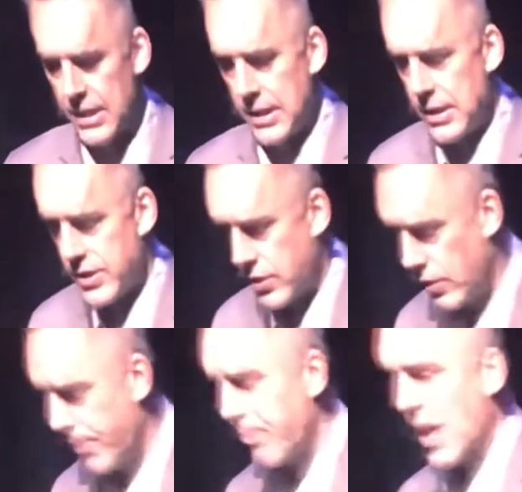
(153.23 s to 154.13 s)

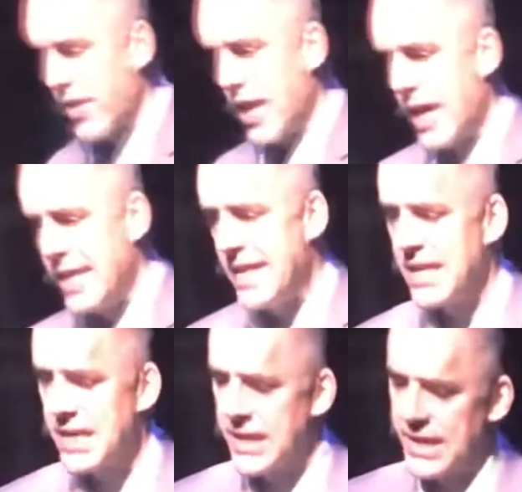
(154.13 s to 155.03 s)
So the idea
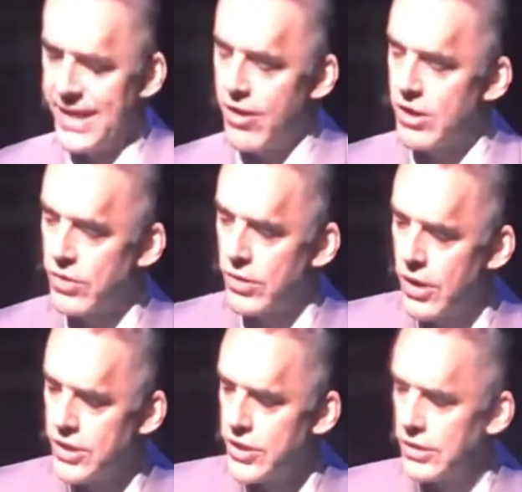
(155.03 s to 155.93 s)
that
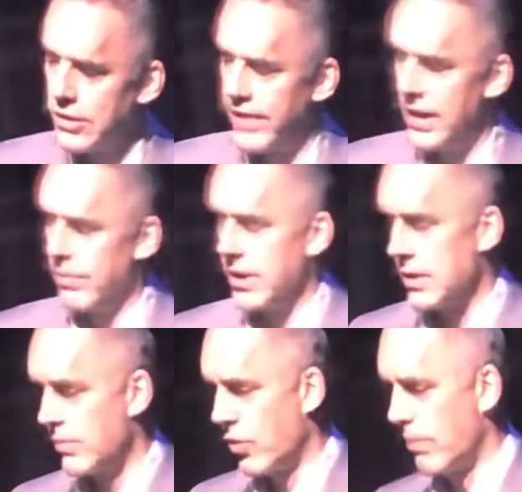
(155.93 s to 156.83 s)
characterological development is
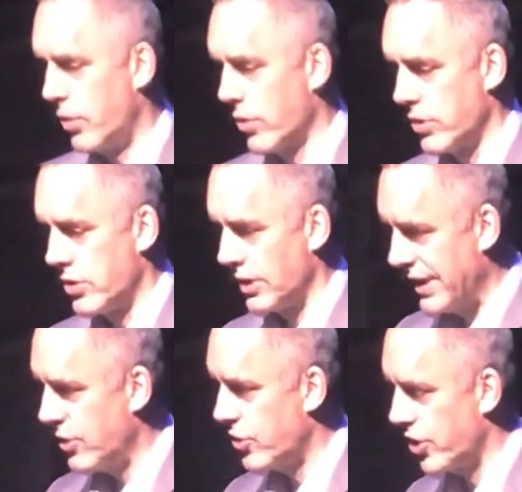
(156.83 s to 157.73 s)
more important to
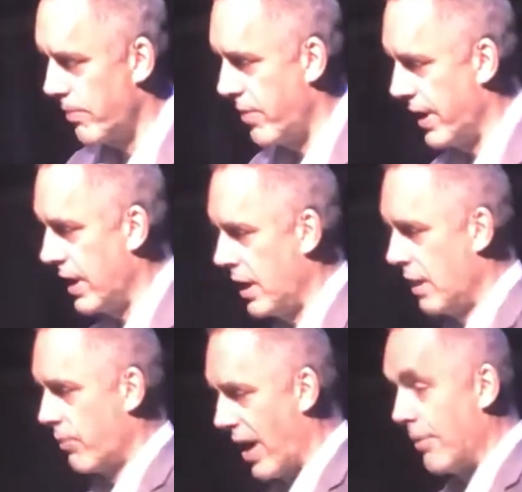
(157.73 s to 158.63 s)
leadership than
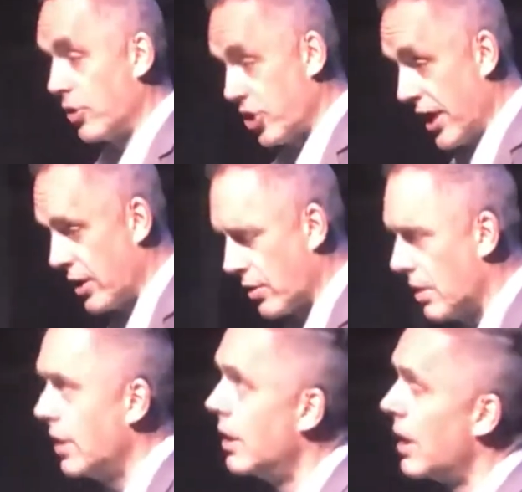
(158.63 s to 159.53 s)
primogeniture,
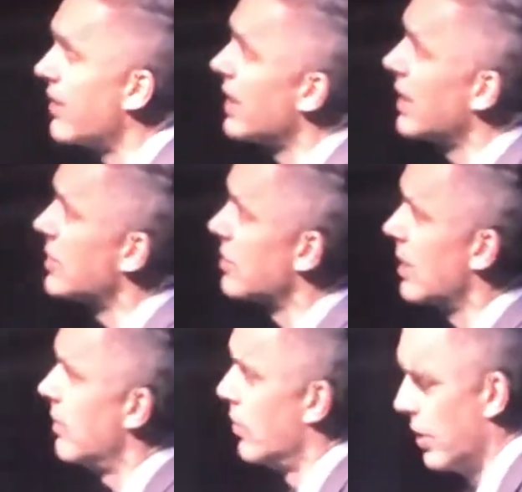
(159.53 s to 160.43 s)
I think that's the
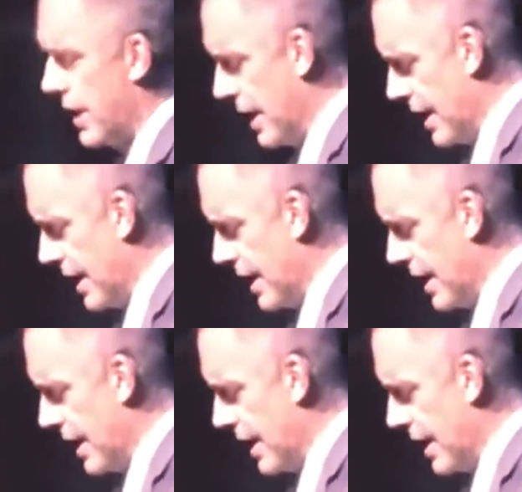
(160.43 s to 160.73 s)
right word,